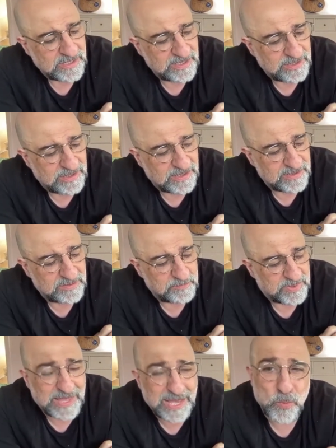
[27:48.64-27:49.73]

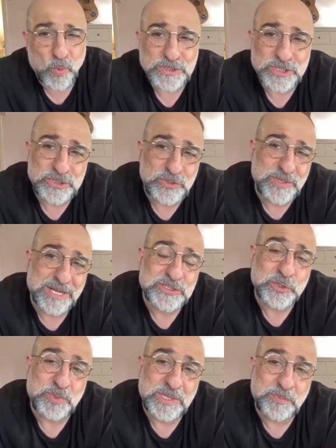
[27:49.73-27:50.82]
but they want to do that
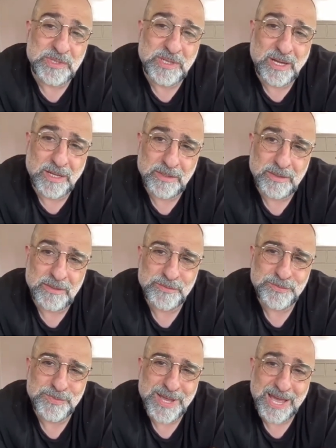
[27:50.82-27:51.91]
so people are
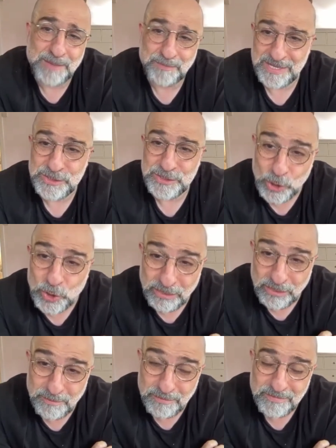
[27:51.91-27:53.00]
happy to look
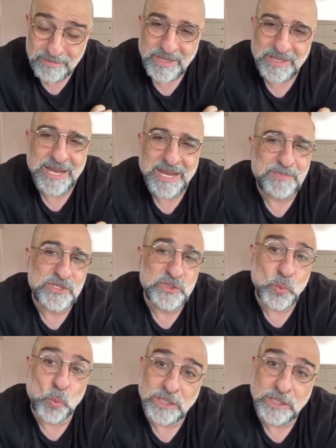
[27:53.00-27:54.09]
at them and happy
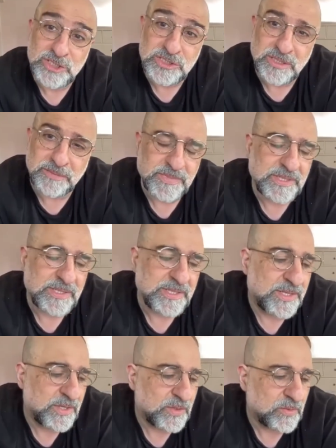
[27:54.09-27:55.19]
to watch them.
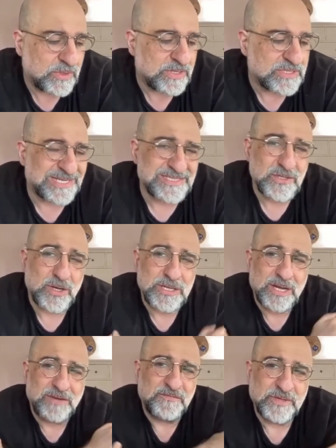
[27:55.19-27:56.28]
Whereas that's not
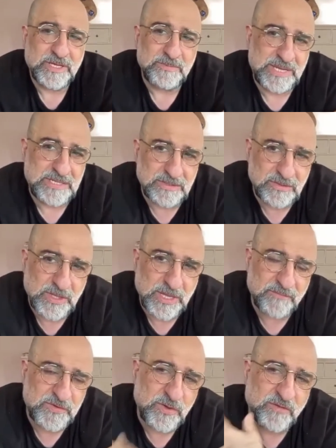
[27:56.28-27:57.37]
enough for a comedian.
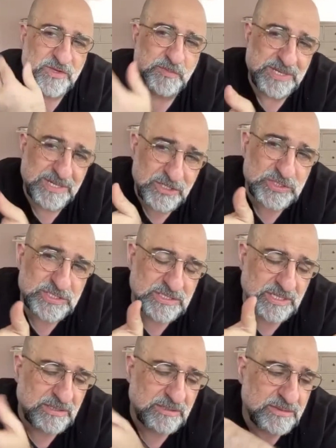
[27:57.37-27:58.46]
You have to be
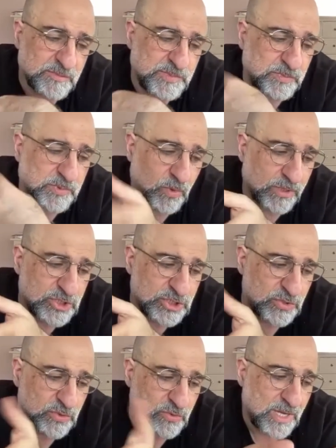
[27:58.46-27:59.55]
interesting so people watch
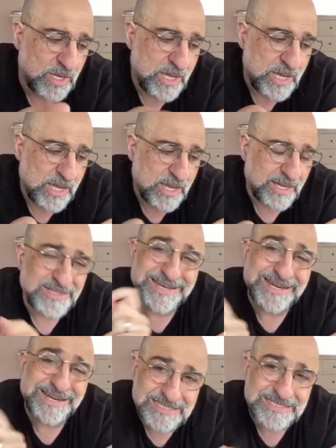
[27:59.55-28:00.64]
you, and to
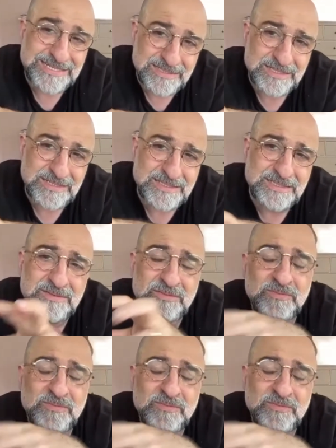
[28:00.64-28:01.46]
elicit this